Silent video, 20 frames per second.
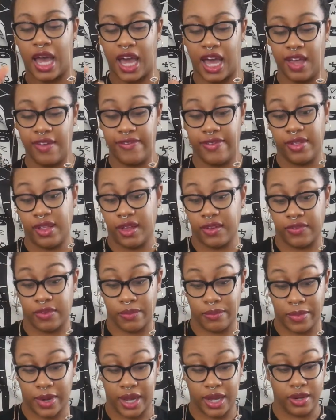I feel like
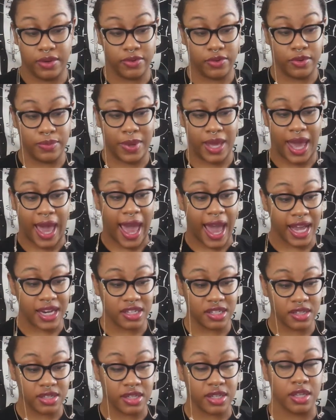for my group,
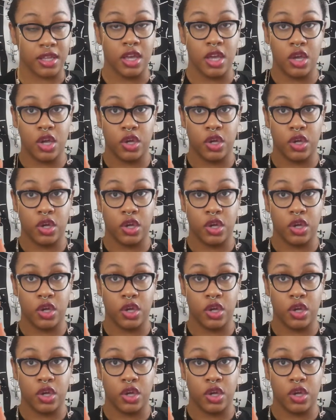actually,